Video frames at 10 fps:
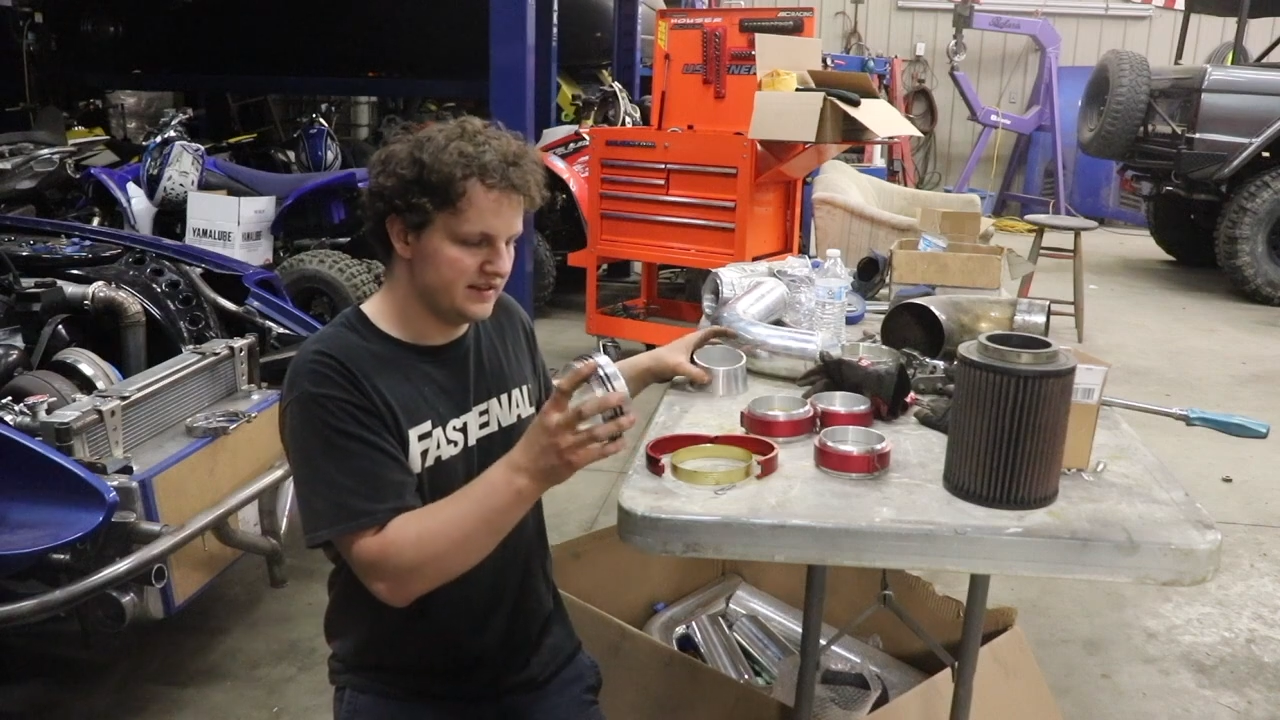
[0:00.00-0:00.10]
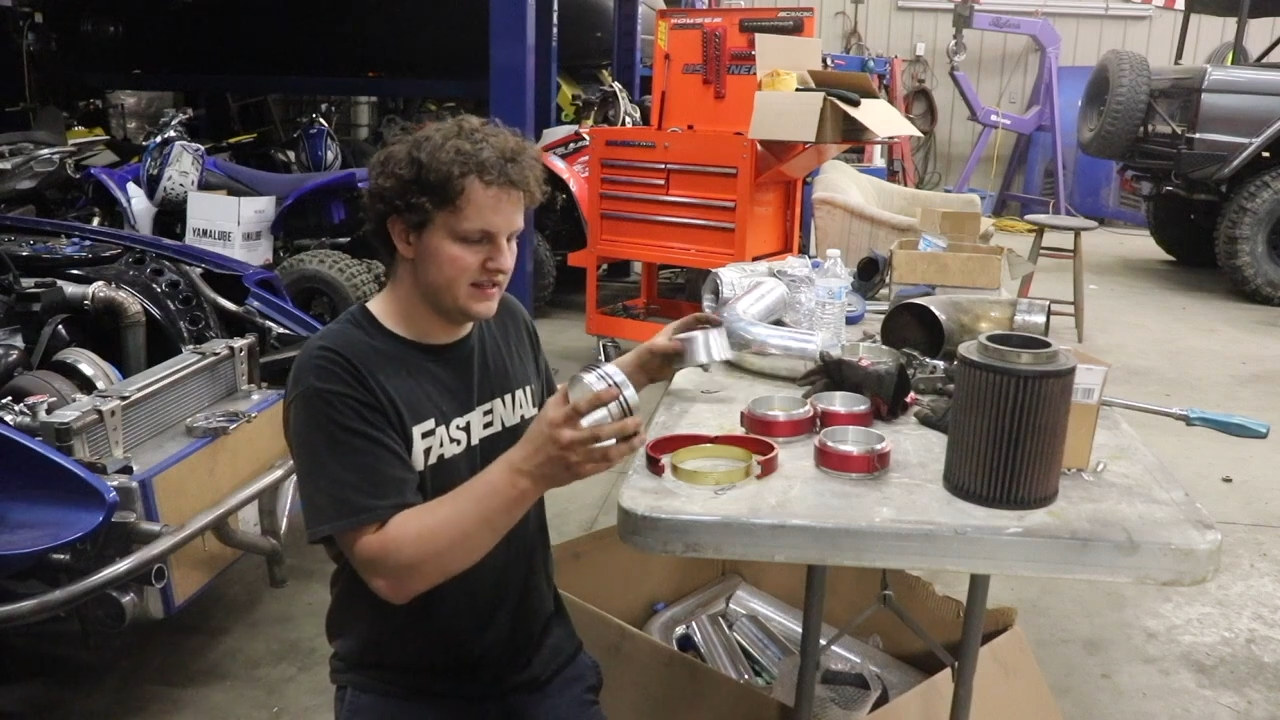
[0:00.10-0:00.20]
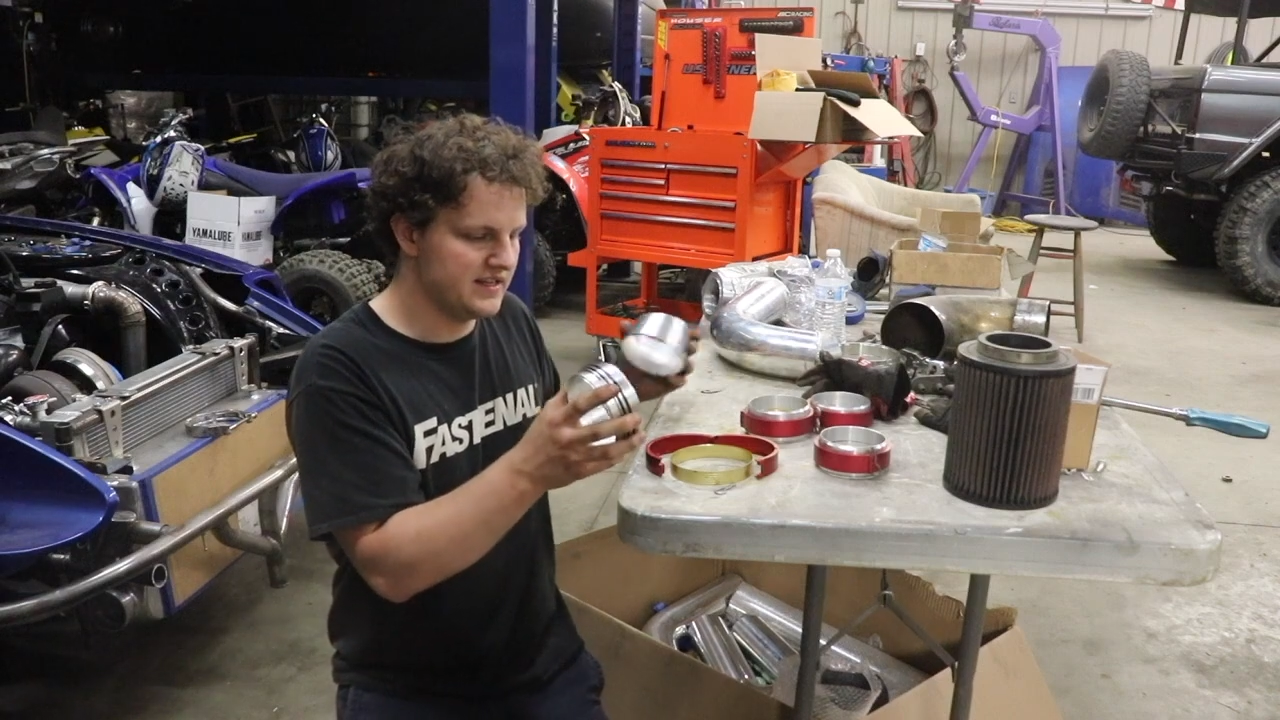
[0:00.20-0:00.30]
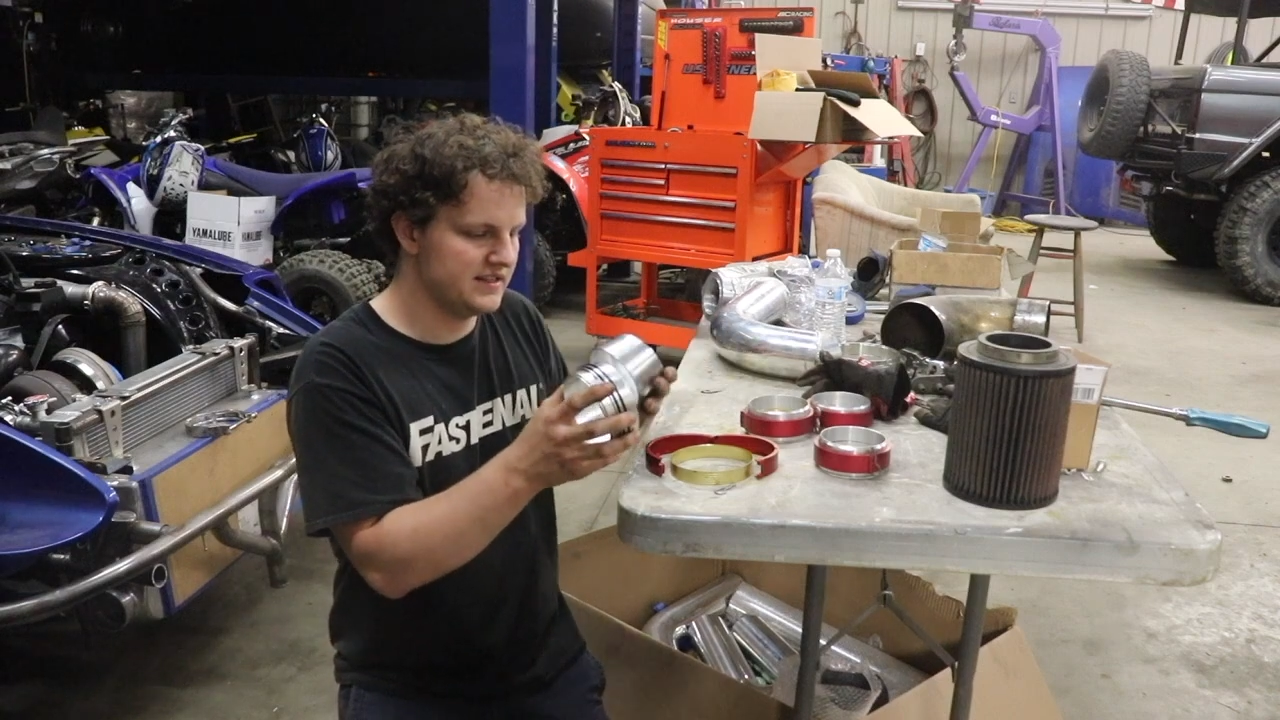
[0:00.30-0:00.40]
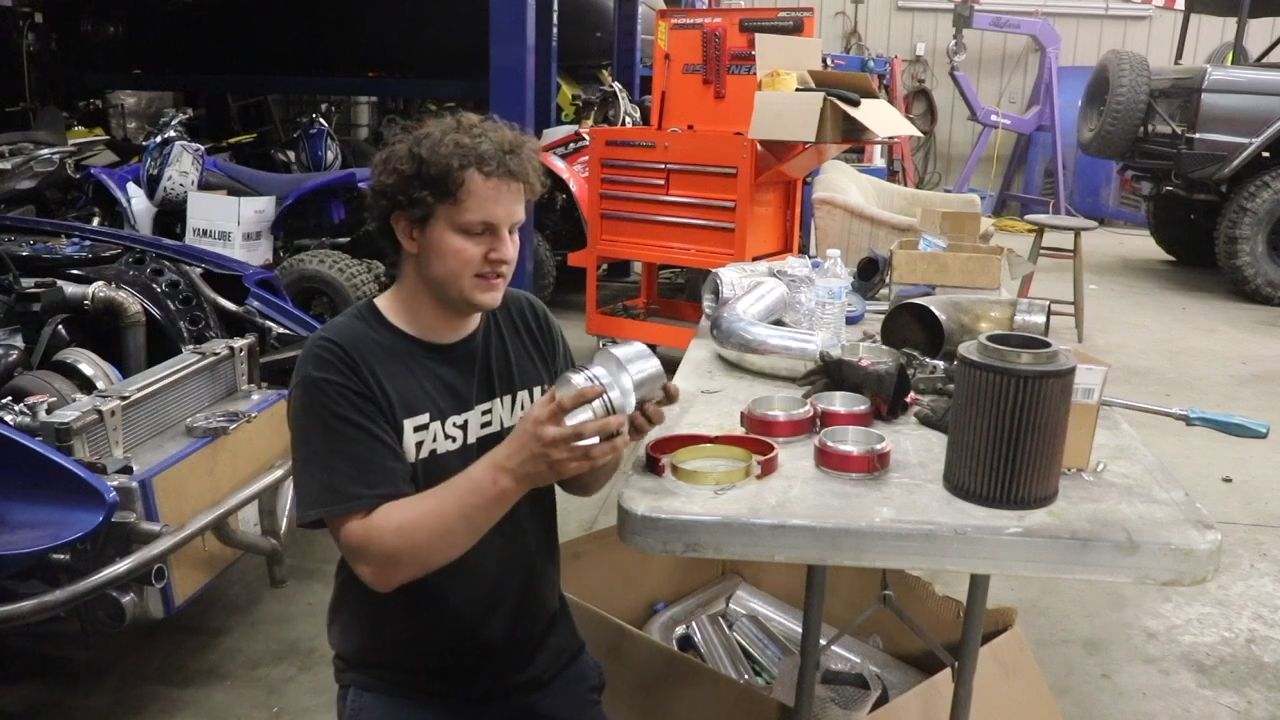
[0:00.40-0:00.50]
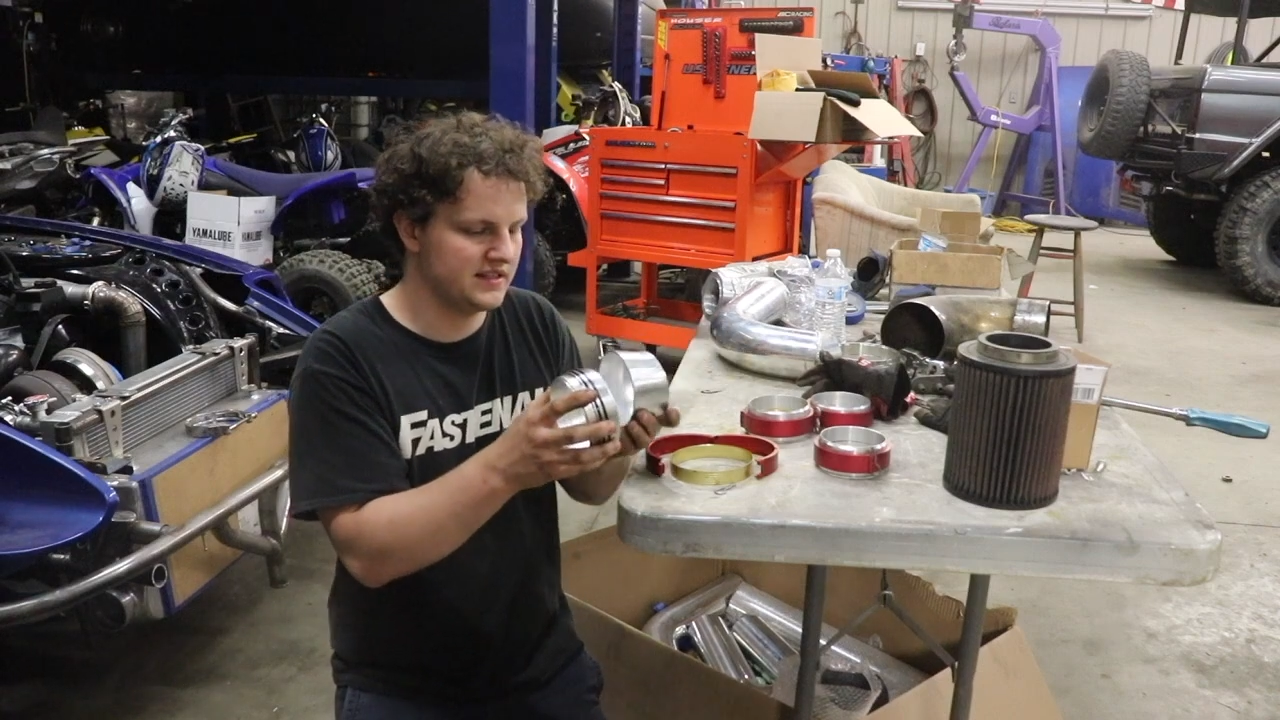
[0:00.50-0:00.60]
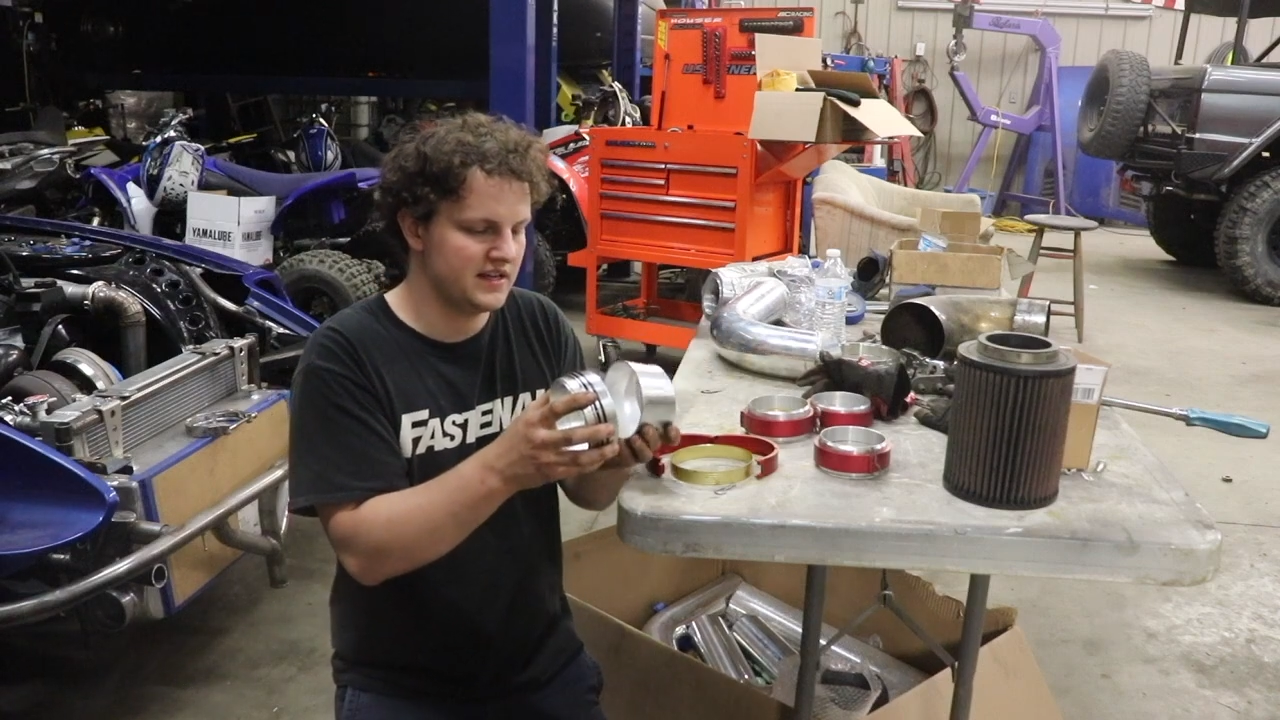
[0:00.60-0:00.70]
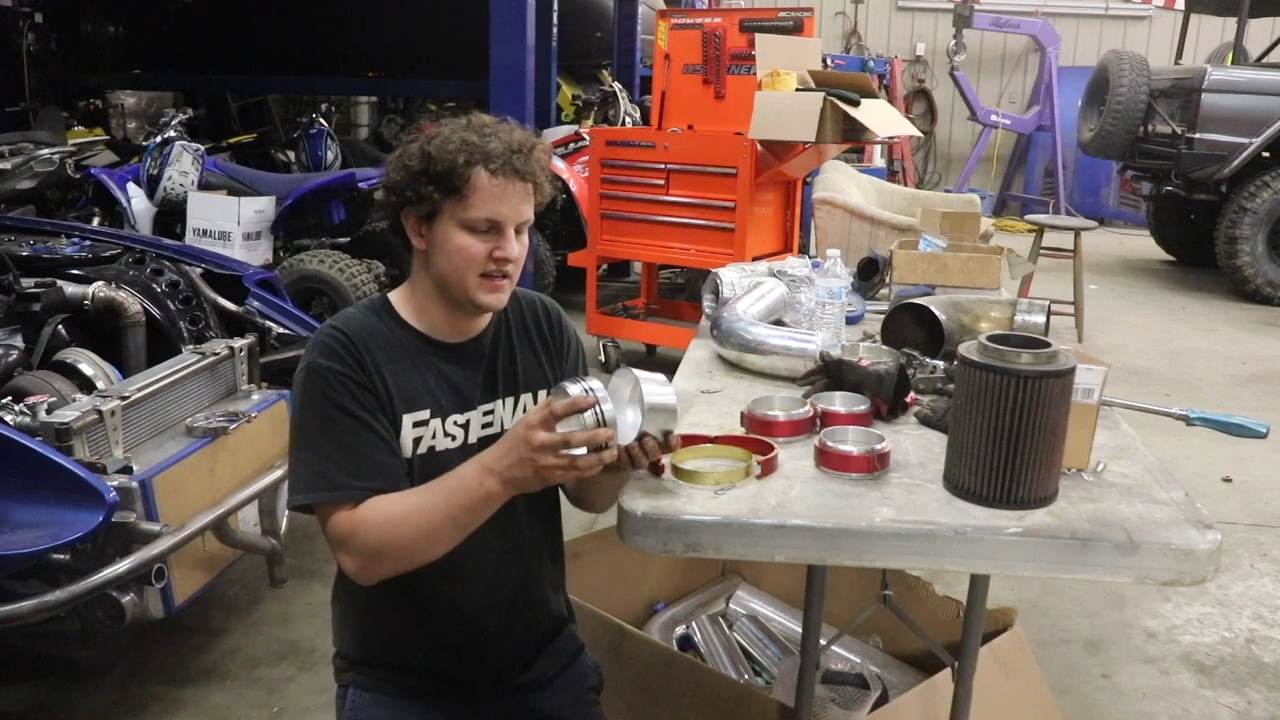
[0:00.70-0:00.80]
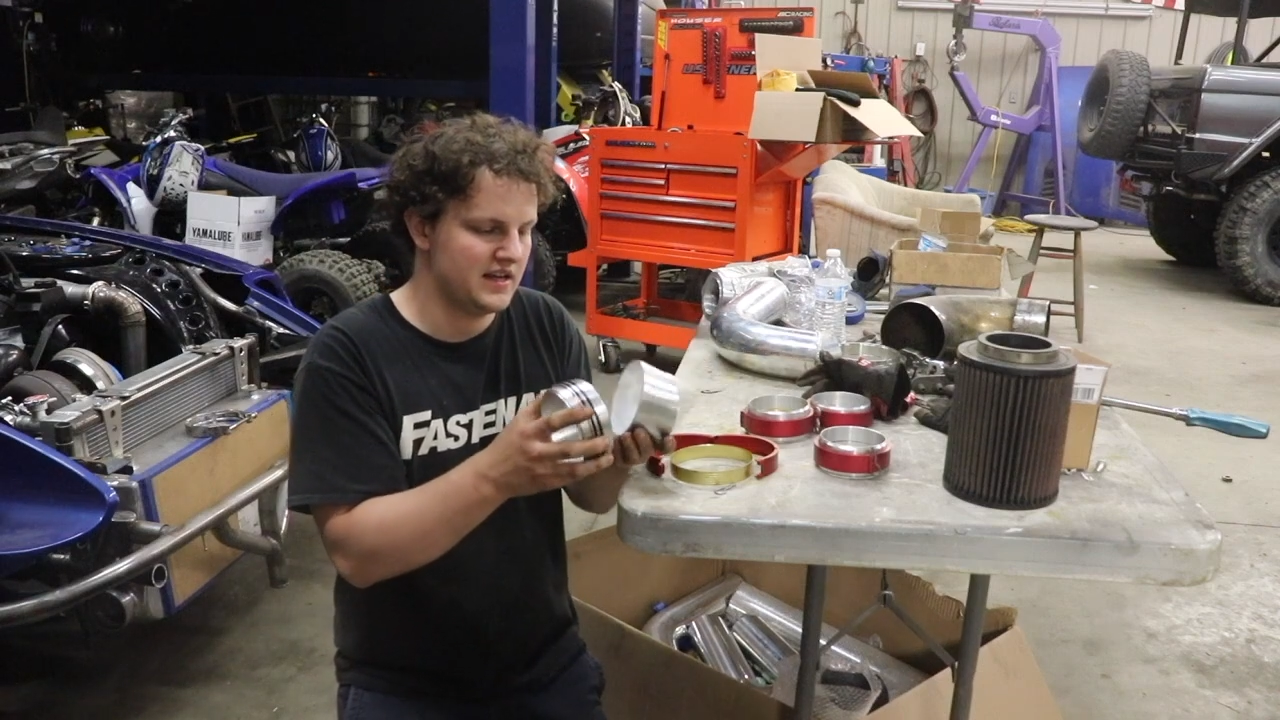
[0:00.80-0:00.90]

these,